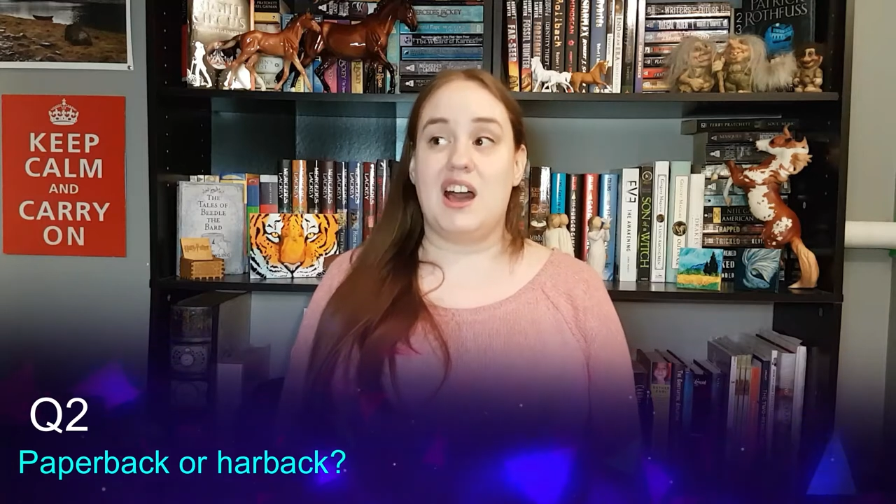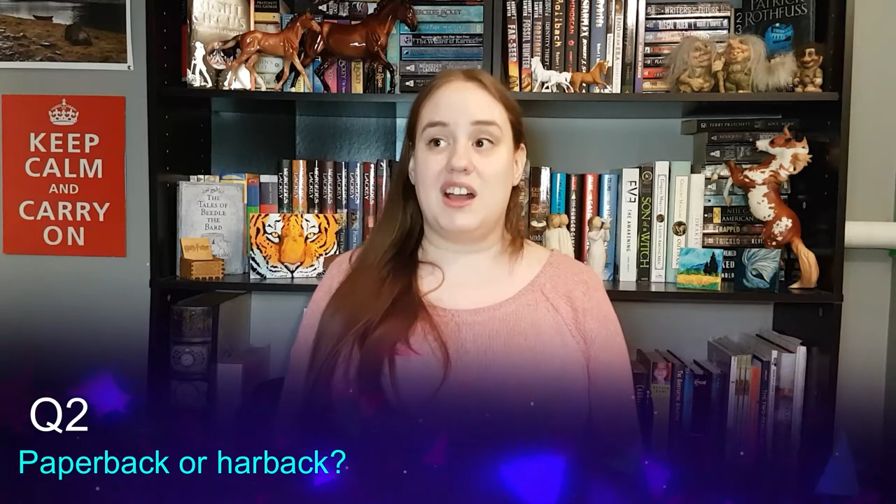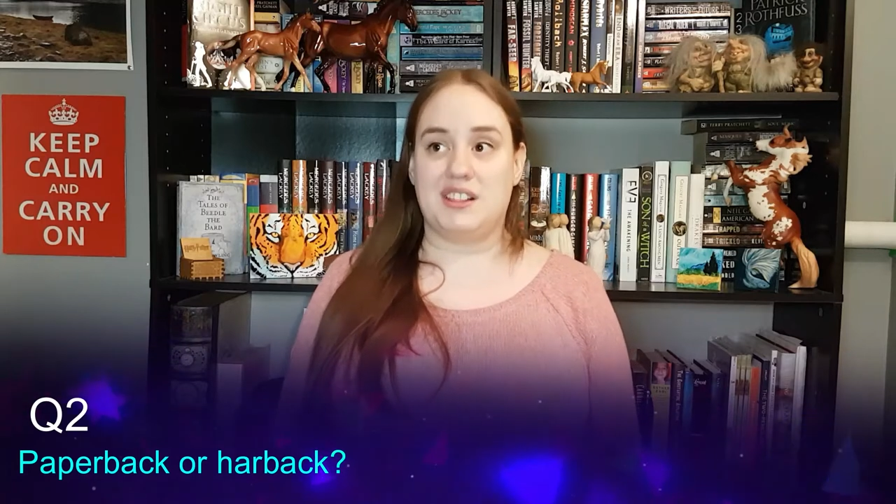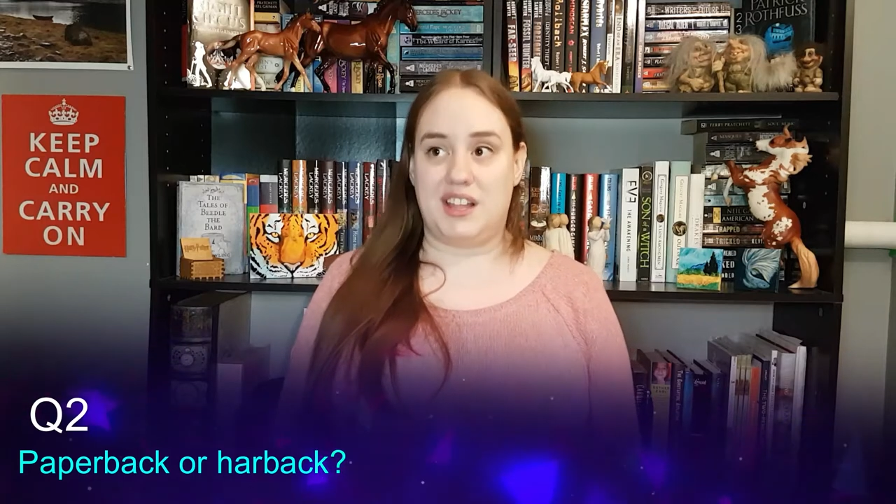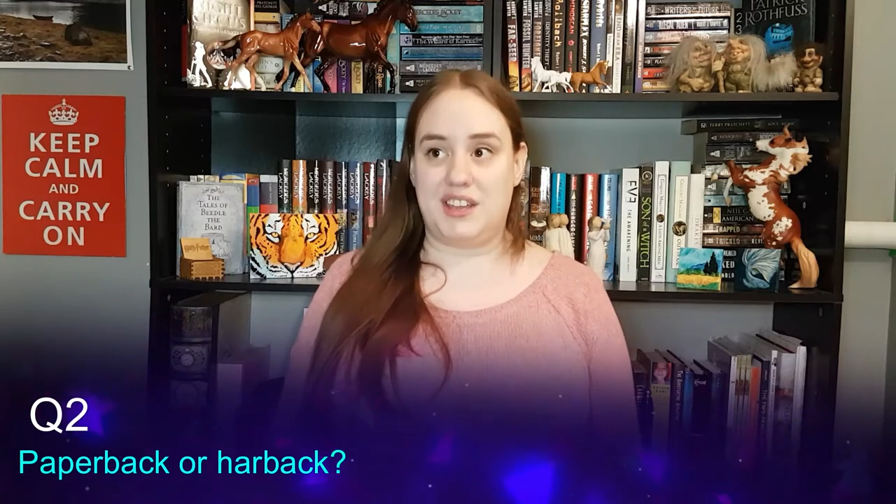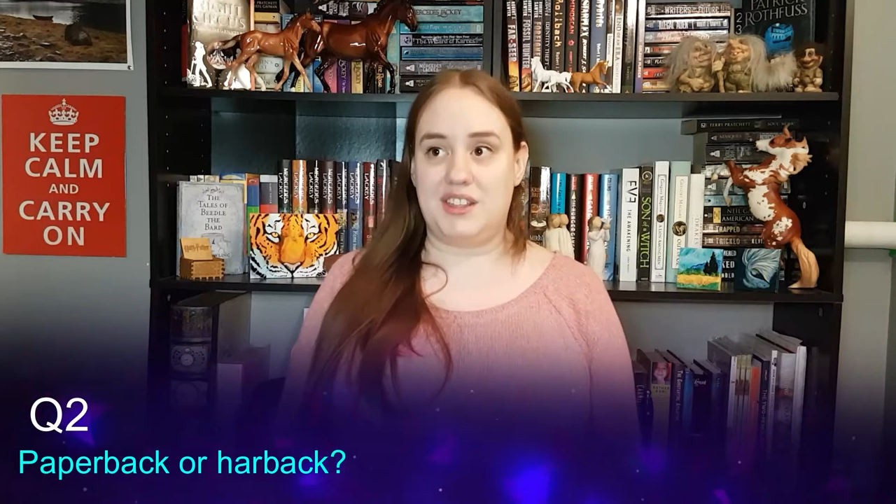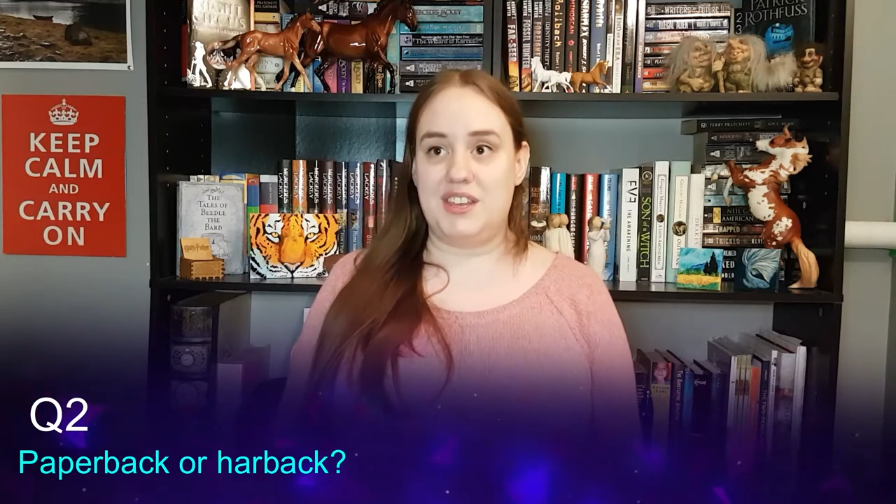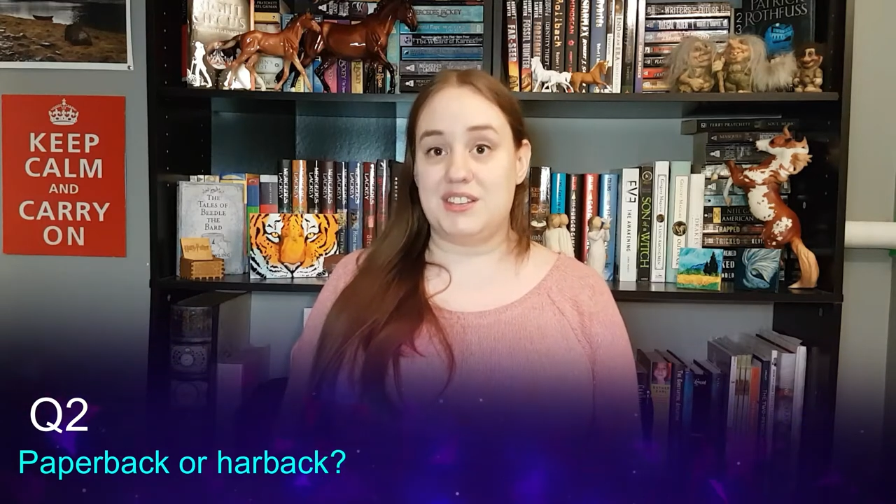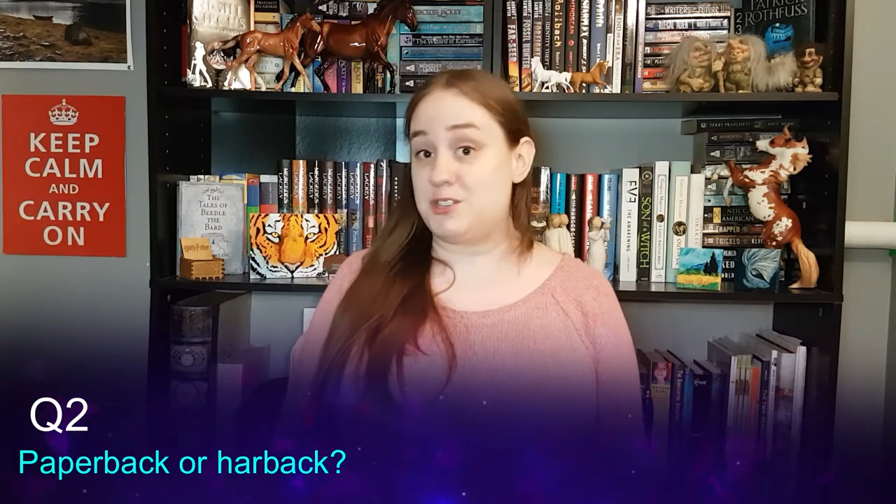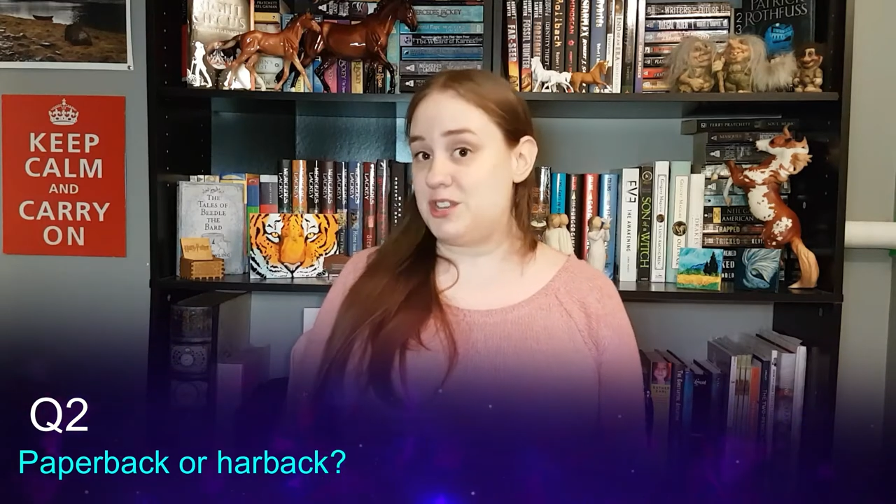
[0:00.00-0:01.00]
I like
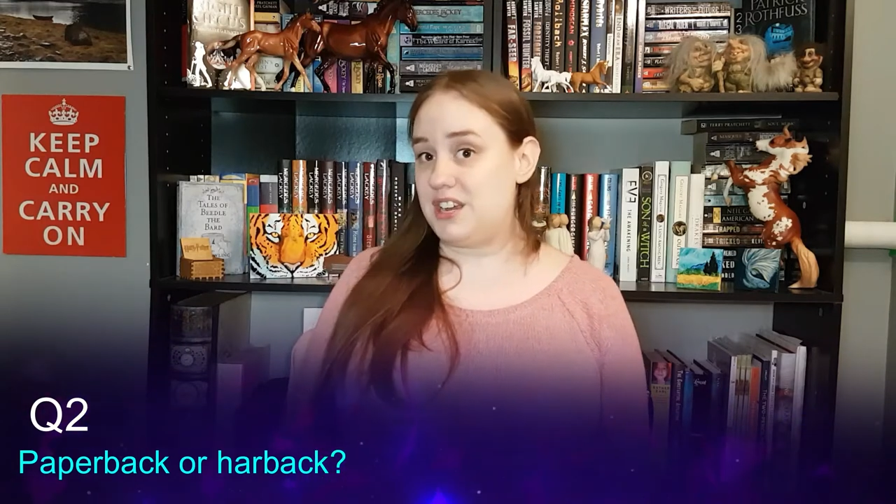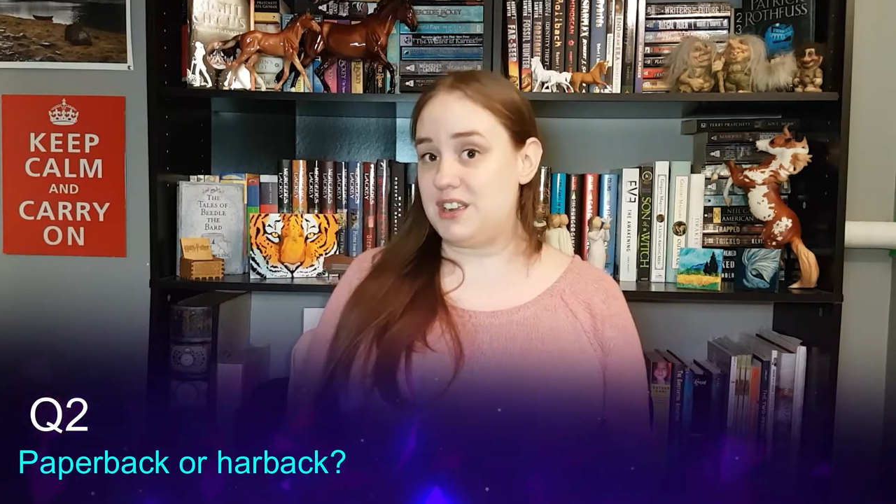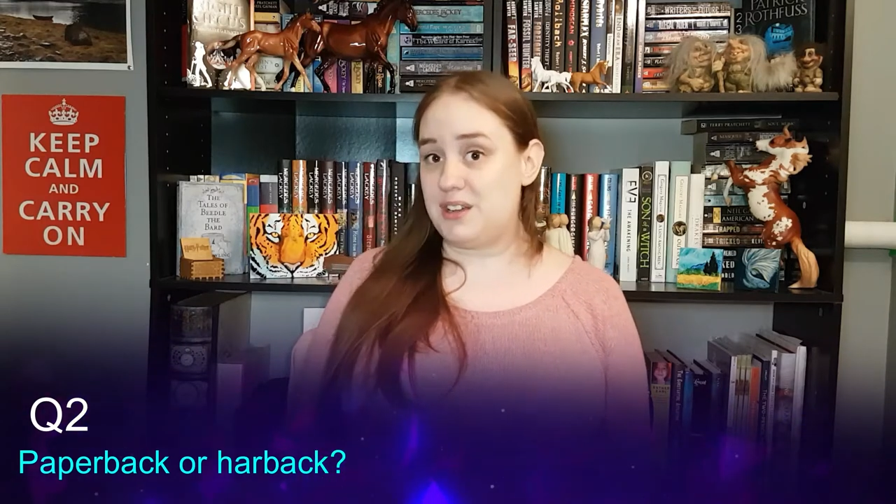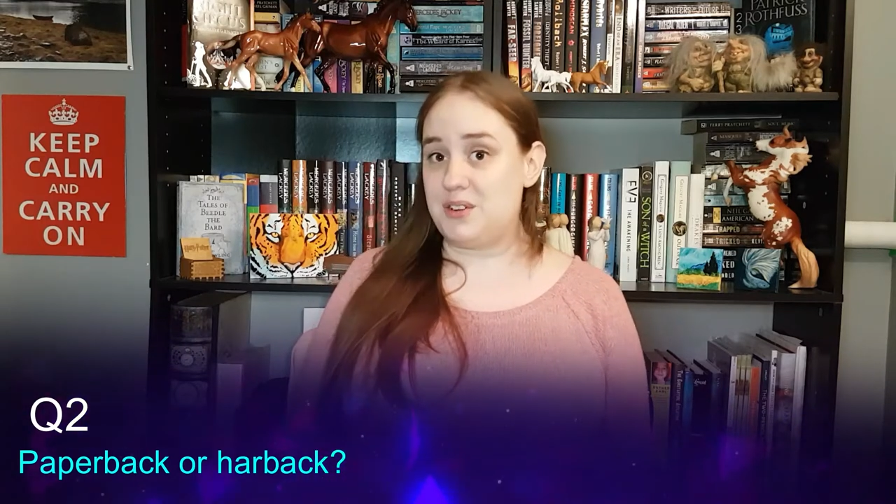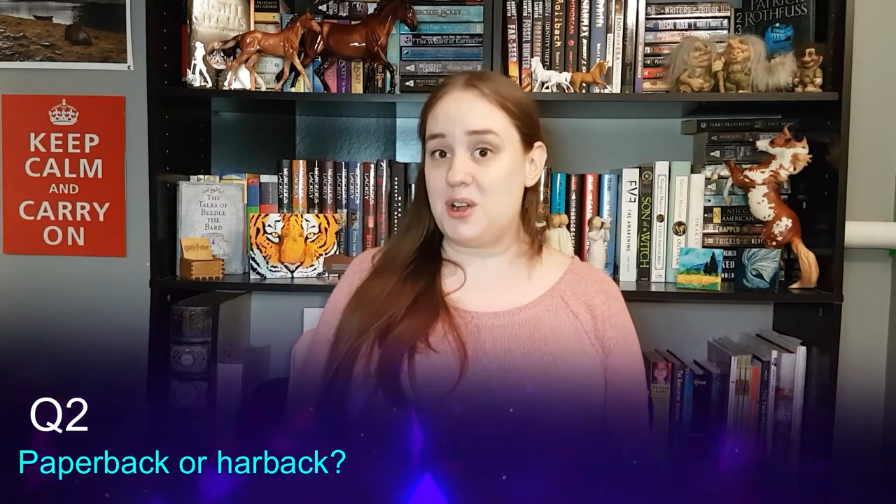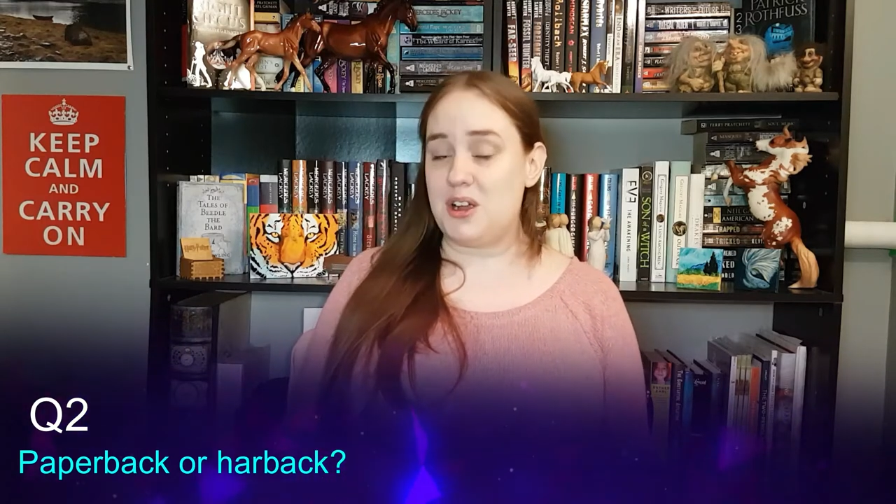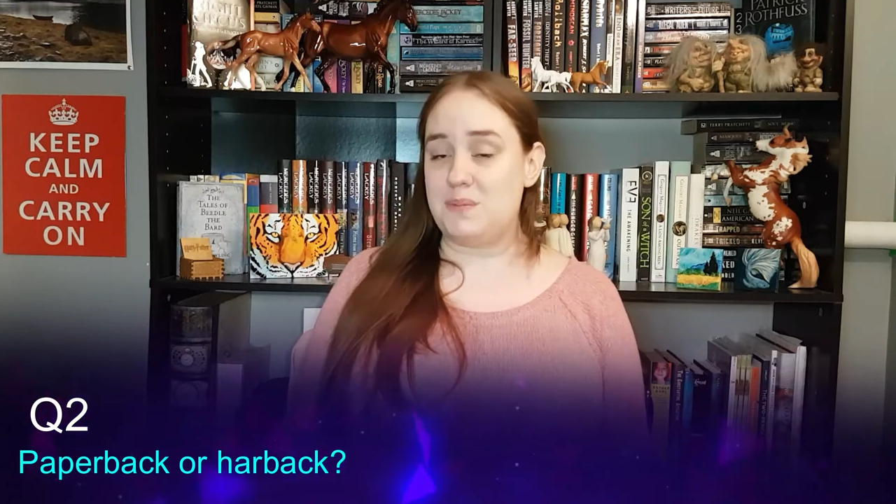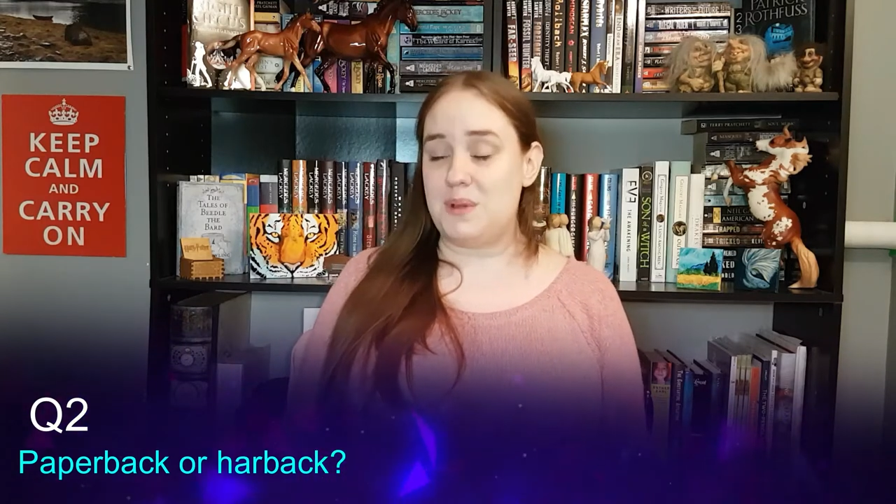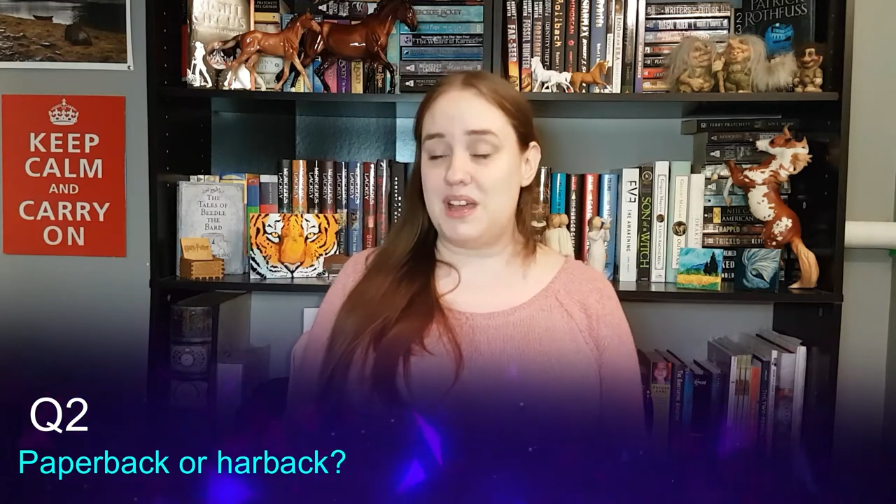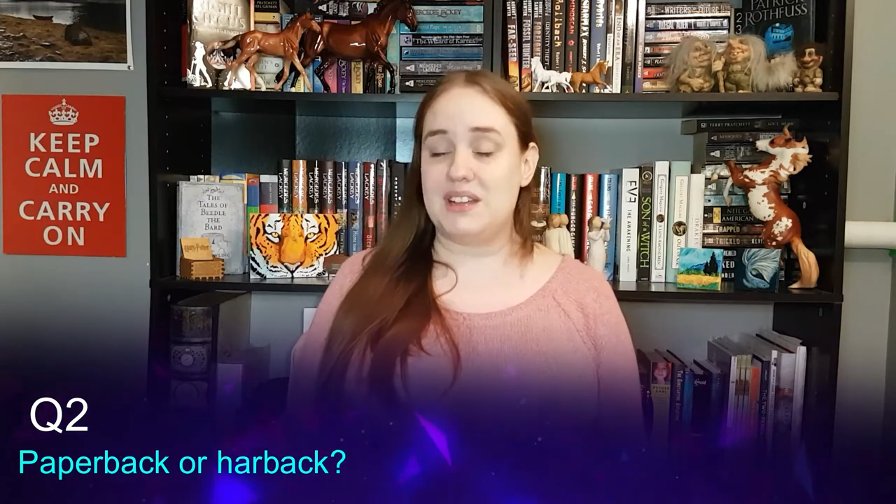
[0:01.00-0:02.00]
the aesthetic of a
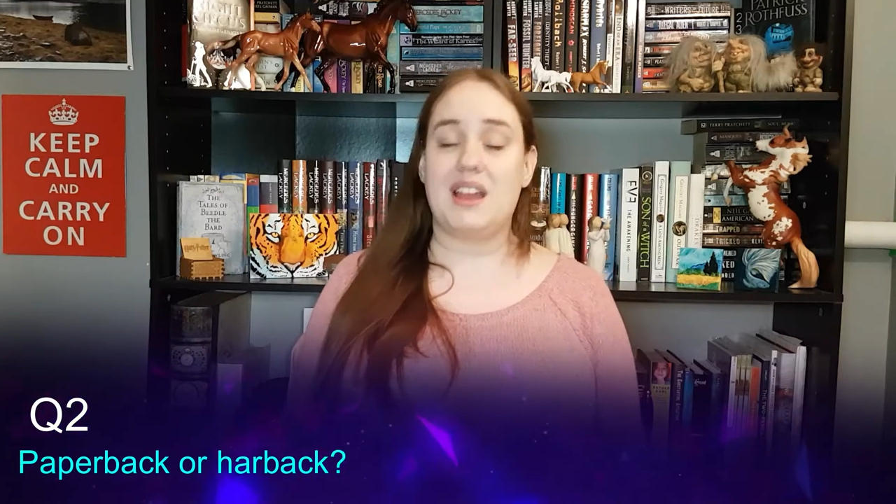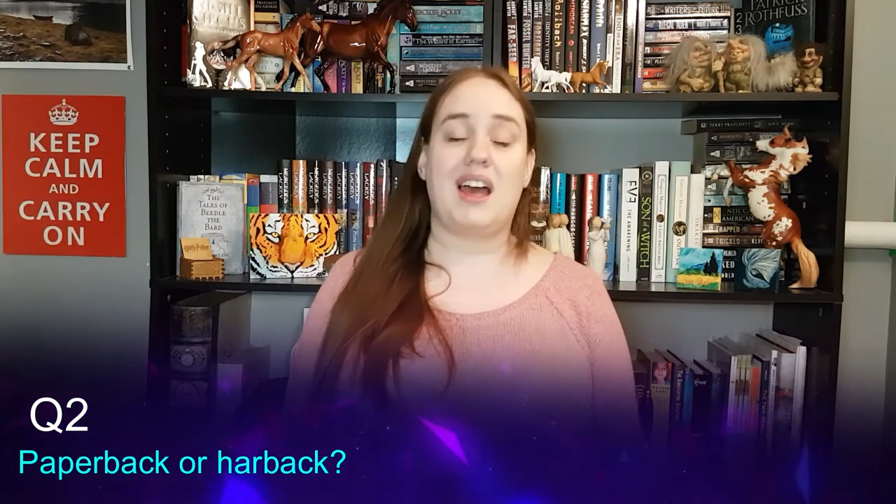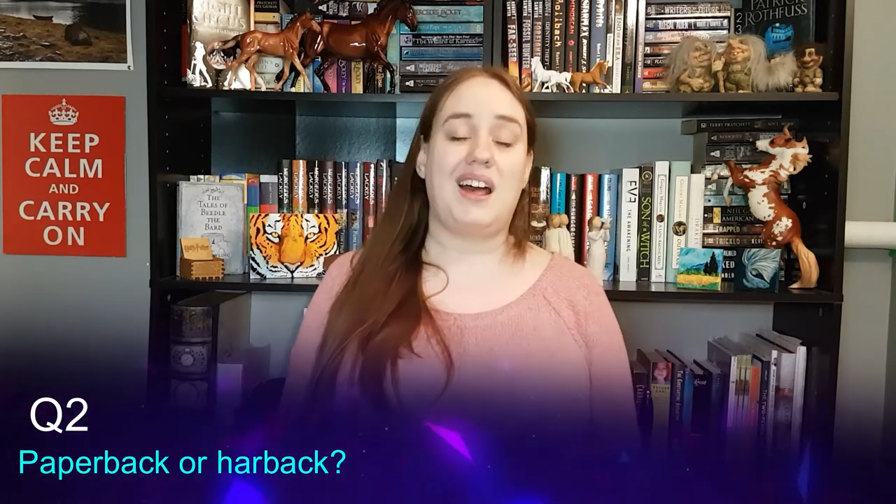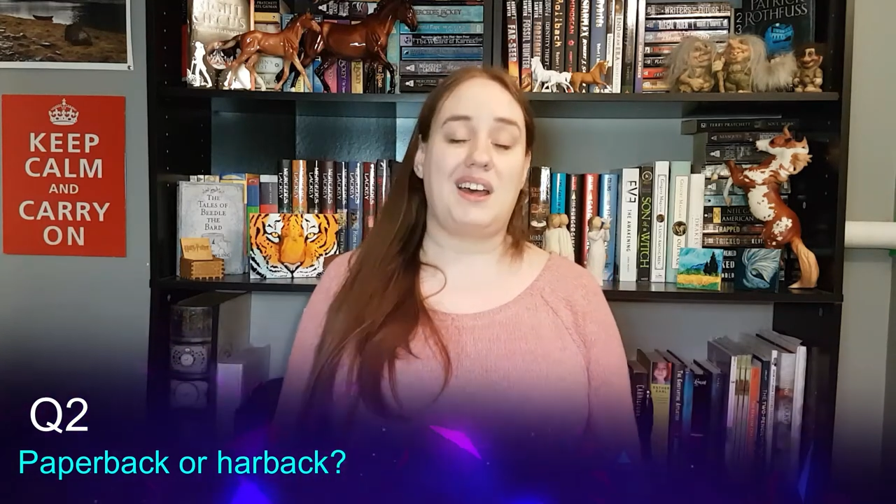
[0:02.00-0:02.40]
hardback.